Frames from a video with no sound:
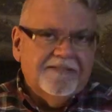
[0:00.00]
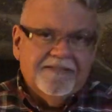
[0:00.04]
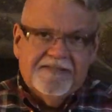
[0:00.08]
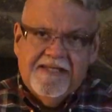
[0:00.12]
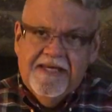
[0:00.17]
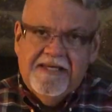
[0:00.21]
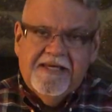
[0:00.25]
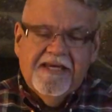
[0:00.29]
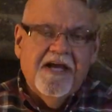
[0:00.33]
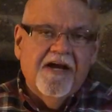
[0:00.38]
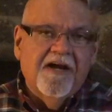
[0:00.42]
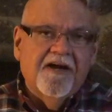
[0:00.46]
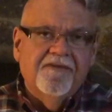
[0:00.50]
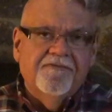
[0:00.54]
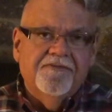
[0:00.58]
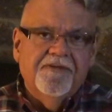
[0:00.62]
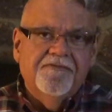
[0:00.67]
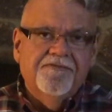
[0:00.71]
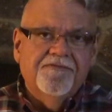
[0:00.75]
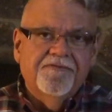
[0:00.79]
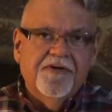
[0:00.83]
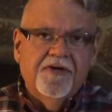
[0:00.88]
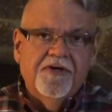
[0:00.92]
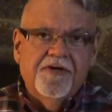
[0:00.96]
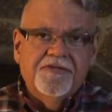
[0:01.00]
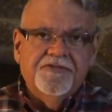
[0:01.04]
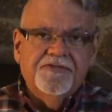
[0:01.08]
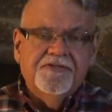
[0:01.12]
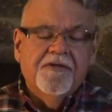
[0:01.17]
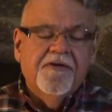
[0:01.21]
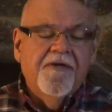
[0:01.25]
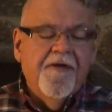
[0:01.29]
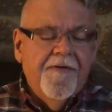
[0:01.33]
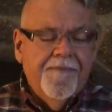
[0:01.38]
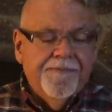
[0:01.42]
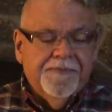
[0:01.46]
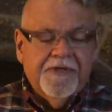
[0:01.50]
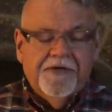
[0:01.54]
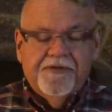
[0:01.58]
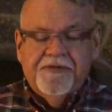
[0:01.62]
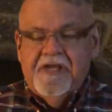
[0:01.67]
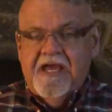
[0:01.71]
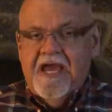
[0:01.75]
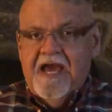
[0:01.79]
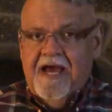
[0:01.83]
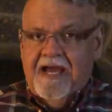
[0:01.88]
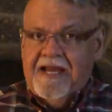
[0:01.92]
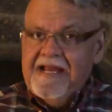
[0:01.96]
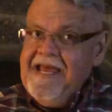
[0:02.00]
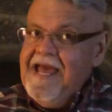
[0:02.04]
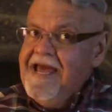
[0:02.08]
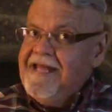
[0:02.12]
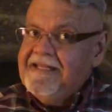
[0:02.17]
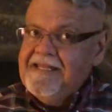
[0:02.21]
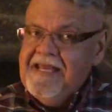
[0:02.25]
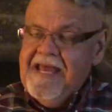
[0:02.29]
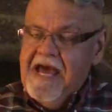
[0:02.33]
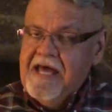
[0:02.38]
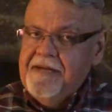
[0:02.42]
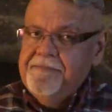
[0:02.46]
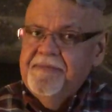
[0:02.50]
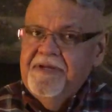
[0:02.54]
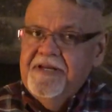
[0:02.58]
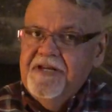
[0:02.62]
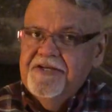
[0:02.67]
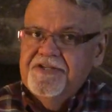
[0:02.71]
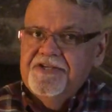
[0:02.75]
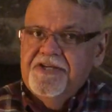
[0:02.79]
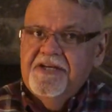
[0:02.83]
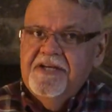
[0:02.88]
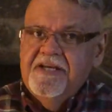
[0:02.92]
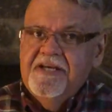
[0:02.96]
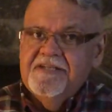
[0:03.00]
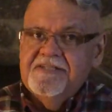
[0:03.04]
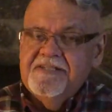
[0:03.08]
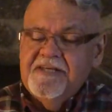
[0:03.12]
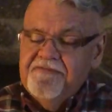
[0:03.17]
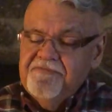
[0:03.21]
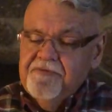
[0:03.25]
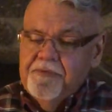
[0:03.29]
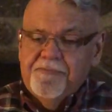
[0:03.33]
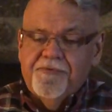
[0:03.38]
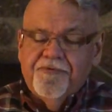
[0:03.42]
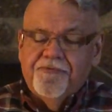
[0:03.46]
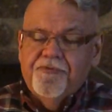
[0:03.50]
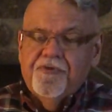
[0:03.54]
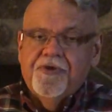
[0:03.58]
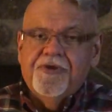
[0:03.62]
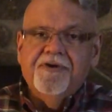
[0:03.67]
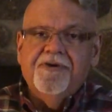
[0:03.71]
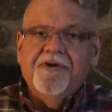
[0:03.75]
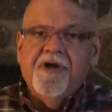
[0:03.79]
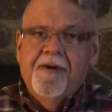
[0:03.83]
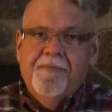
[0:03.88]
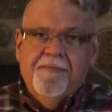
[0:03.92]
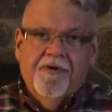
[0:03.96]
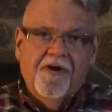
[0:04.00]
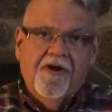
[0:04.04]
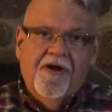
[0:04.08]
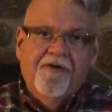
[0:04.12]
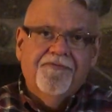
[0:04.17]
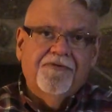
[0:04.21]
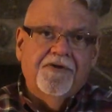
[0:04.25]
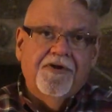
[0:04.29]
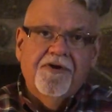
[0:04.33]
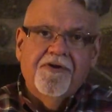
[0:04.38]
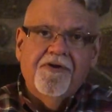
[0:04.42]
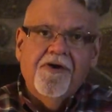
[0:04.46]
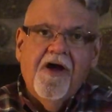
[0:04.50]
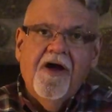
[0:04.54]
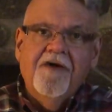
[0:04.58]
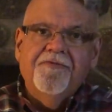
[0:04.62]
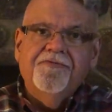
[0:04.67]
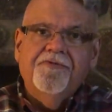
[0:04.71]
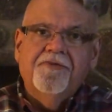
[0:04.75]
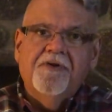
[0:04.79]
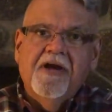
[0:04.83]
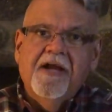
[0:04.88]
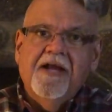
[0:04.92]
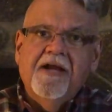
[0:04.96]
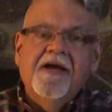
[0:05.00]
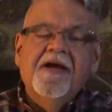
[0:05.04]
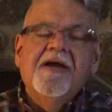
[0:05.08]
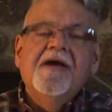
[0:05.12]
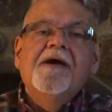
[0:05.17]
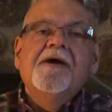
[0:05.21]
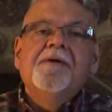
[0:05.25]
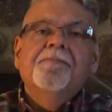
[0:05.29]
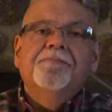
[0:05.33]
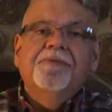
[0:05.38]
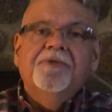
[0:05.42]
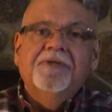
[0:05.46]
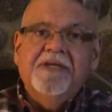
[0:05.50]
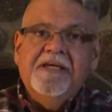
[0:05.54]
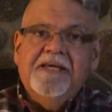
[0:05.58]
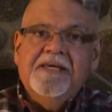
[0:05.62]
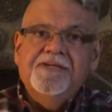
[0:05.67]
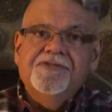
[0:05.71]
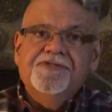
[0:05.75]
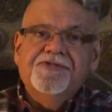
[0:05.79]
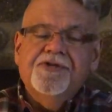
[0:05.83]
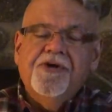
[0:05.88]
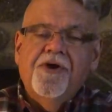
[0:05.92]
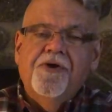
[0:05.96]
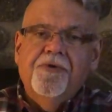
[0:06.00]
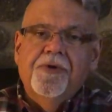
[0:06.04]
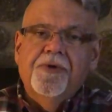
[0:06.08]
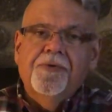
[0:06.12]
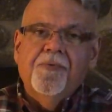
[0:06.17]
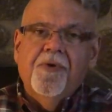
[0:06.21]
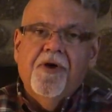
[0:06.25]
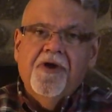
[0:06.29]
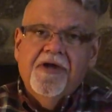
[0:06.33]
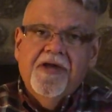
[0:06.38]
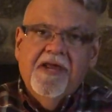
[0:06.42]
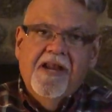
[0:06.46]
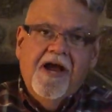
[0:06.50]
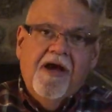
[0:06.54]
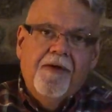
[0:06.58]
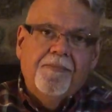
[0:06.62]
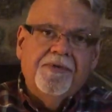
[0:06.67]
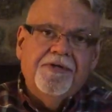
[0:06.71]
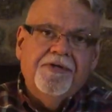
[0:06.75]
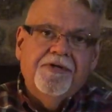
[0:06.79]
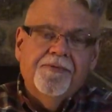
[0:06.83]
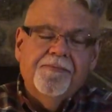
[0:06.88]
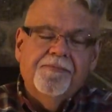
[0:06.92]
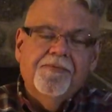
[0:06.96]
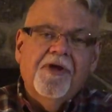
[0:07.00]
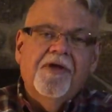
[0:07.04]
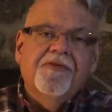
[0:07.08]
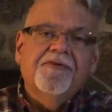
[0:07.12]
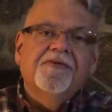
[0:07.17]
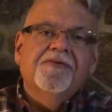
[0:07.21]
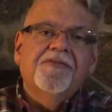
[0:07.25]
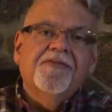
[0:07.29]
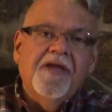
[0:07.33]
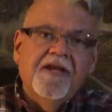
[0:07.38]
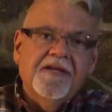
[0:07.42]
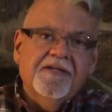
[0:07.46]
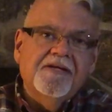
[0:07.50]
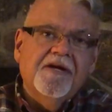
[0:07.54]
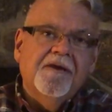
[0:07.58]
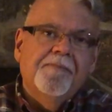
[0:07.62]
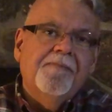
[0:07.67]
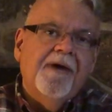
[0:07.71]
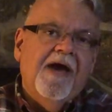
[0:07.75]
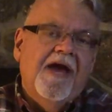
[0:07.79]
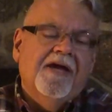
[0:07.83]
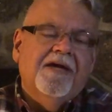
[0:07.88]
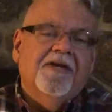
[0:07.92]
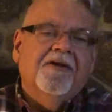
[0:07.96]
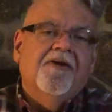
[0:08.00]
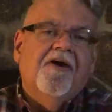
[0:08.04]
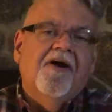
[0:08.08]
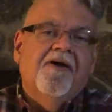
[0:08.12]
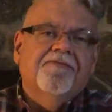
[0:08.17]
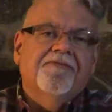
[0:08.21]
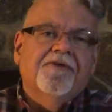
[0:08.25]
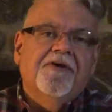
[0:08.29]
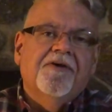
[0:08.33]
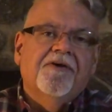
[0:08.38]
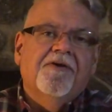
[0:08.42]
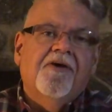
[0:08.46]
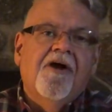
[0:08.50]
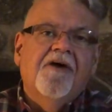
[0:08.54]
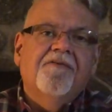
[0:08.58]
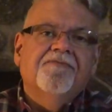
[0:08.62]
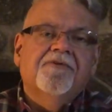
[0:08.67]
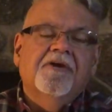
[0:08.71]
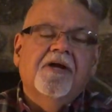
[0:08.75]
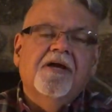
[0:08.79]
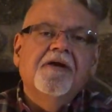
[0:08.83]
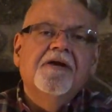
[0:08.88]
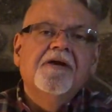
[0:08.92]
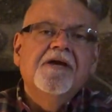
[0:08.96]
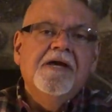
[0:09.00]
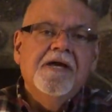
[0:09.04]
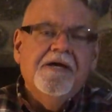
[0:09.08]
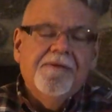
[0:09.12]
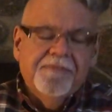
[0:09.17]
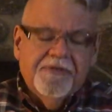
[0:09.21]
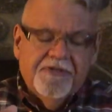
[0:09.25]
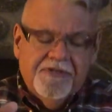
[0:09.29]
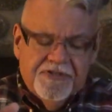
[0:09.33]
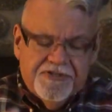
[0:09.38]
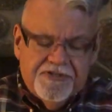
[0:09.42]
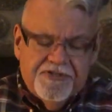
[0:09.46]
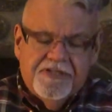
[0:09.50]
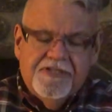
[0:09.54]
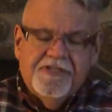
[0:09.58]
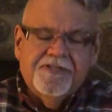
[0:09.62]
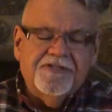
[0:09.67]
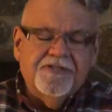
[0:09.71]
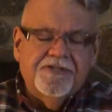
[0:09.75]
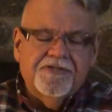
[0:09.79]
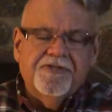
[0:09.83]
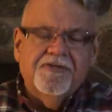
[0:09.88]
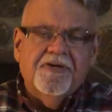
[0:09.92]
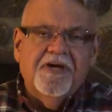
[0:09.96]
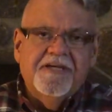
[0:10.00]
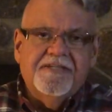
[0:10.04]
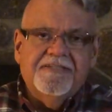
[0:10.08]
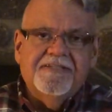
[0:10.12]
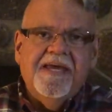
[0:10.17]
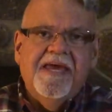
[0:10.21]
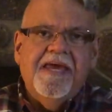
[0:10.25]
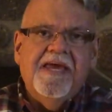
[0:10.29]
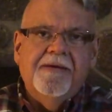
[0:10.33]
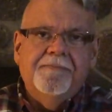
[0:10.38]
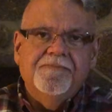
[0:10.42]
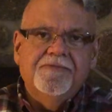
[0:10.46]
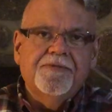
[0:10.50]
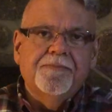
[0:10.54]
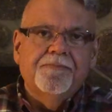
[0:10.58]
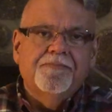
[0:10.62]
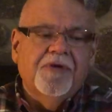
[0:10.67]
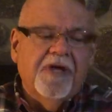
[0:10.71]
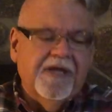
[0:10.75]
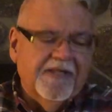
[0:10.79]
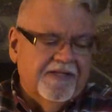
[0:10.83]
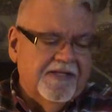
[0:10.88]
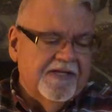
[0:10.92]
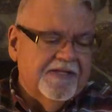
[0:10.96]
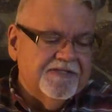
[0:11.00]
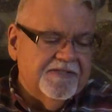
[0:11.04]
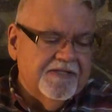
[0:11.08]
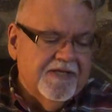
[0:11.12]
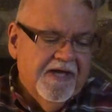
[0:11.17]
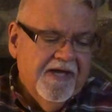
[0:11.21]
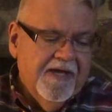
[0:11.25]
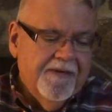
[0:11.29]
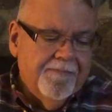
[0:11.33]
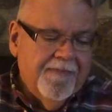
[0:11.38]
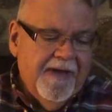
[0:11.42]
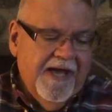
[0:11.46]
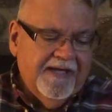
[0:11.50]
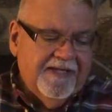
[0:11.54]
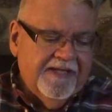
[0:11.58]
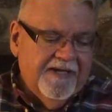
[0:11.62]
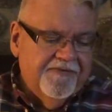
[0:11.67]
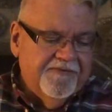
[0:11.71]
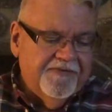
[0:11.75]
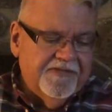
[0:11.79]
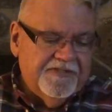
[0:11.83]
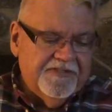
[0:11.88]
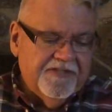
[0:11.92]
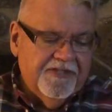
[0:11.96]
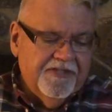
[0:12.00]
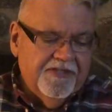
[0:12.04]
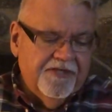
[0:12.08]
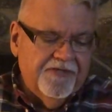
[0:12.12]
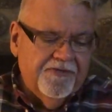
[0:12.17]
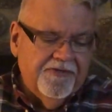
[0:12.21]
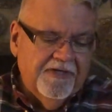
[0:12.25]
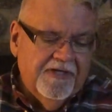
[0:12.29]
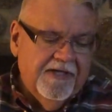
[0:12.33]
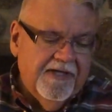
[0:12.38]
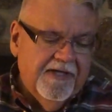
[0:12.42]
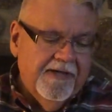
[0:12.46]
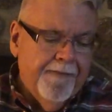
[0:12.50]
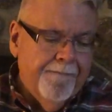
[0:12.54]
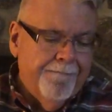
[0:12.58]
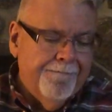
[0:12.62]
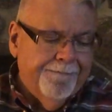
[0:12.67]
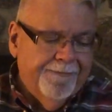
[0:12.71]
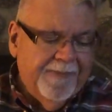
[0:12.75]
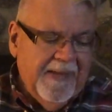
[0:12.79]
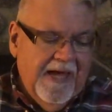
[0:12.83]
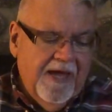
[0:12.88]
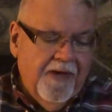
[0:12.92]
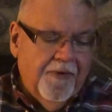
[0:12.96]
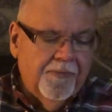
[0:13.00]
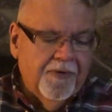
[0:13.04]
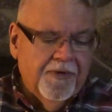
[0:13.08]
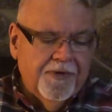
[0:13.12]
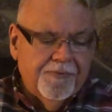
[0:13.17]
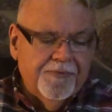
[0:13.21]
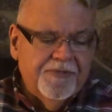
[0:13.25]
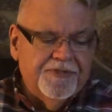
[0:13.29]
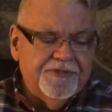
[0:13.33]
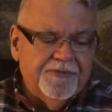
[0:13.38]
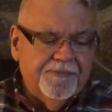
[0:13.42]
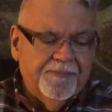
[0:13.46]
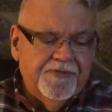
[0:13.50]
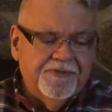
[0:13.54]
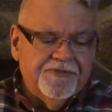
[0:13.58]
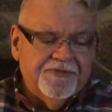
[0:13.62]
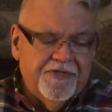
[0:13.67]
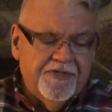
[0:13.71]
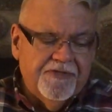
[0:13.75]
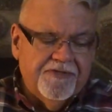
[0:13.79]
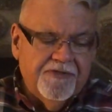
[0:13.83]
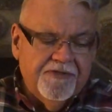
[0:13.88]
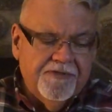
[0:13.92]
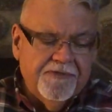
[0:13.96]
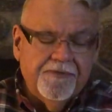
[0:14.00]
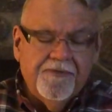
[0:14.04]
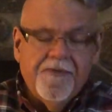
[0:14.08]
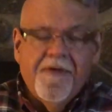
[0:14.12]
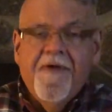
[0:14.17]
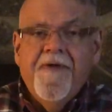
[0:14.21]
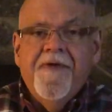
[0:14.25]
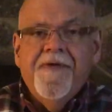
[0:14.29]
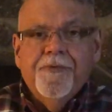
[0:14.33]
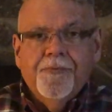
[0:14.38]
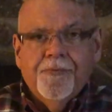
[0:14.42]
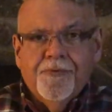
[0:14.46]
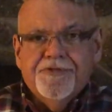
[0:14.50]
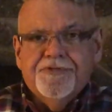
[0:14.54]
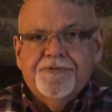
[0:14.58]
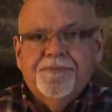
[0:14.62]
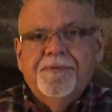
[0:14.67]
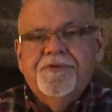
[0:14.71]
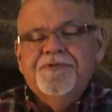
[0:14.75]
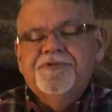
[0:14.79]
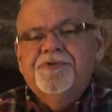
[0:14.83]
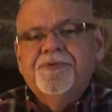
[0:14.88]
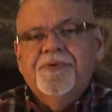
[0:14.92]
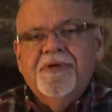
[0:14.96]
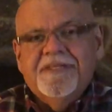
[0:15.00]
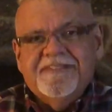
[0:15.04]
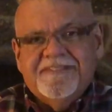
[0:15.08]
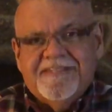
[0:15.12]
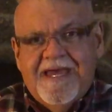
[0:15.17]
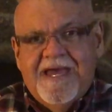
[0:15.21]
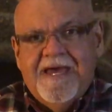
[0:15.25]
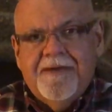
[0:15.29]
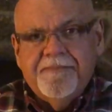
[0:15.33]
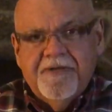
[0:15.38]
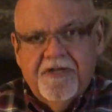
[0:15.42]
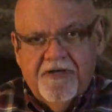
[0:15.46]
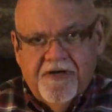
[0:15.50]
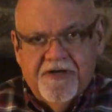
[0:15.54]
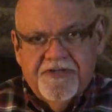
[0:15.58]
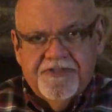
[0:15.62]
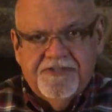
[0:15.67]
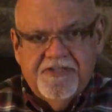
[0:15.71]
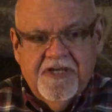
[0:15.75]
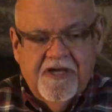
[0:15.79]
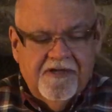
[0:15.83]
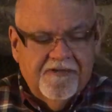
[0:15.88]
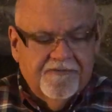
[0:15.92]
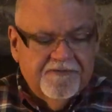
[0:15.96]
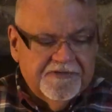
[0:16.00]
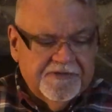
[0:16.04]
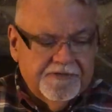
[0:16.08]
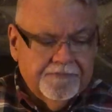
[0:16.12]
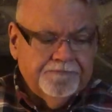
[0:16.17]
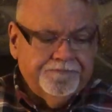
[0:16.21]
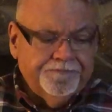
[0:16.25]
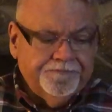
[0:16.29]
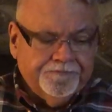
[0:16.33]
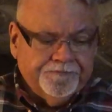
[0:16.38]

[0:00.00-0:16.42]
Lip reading: Take care of it first. You know, the admonition is, even before you come and offer your offering, please go and work it out with your brother, then come back and offer your offering, because Jesus Christ came to bring this magnificent unity. Now, what are we supposed to do? We're supposed to examine ourselves.